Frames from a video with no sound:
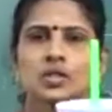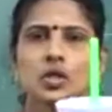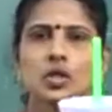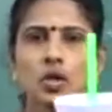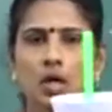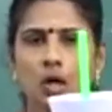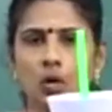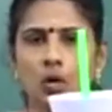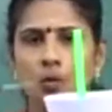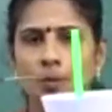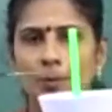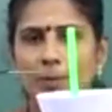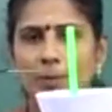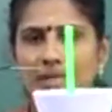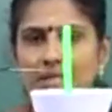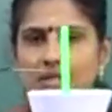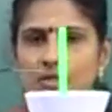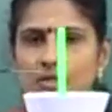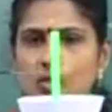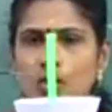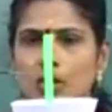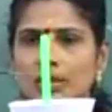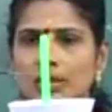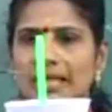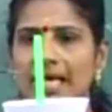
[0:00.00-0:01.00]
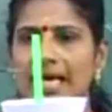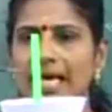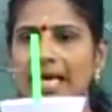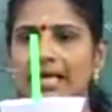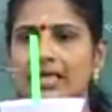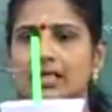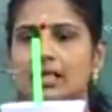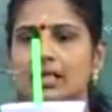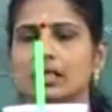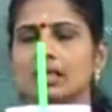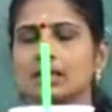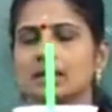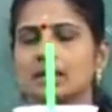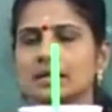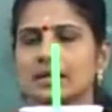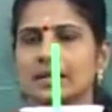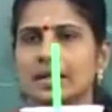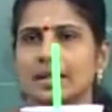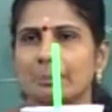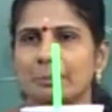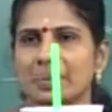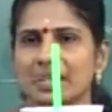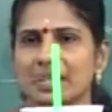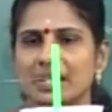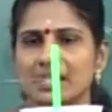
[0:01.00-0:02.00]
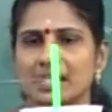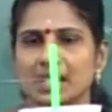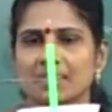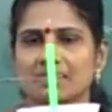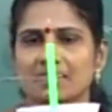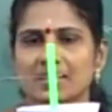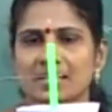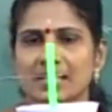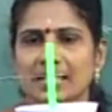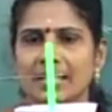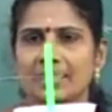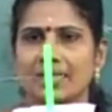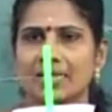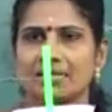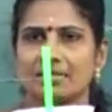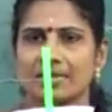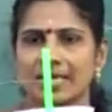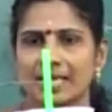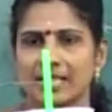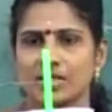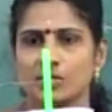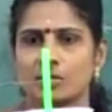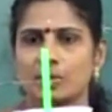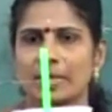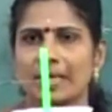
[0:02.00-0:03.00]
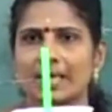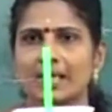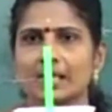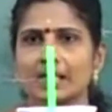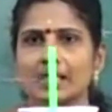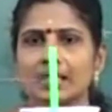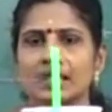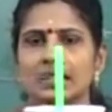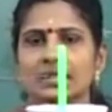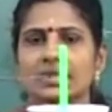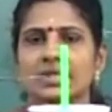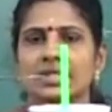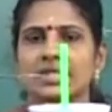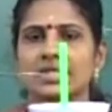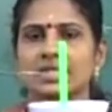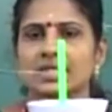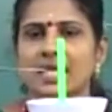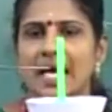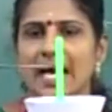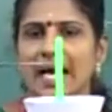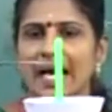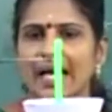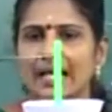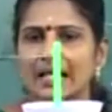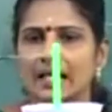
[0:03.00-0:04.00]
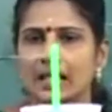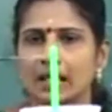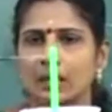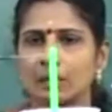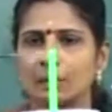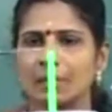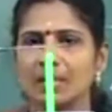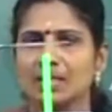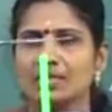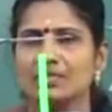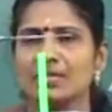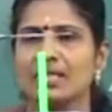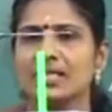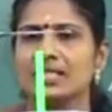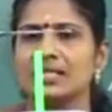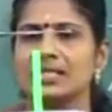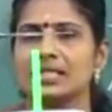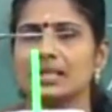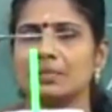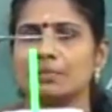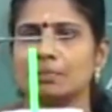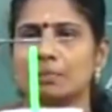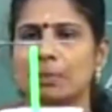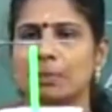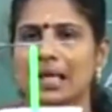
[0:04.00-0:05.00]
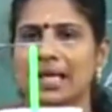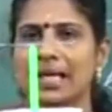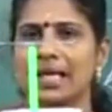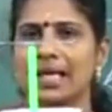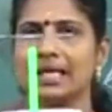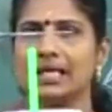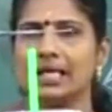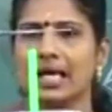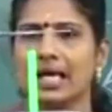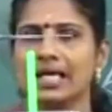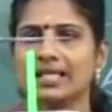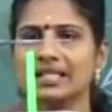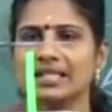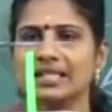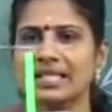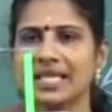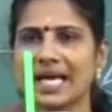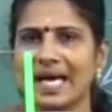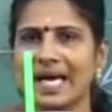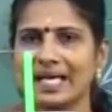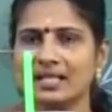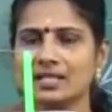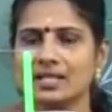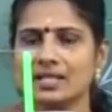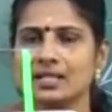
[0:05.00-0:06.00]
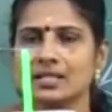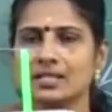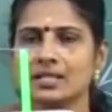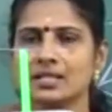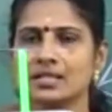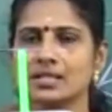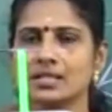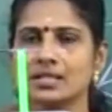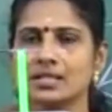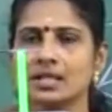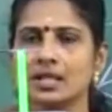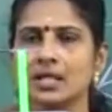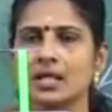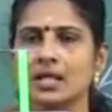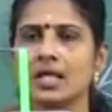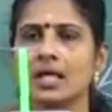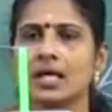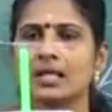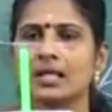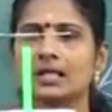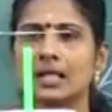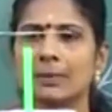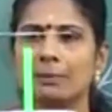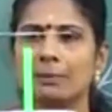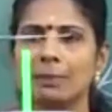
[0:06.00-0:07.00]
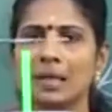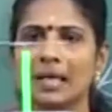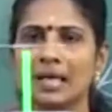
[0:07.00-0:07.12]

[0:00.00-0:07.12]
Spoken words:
So now based on the angle, the beta which I have explained, that is the angle between the plane and the axis. The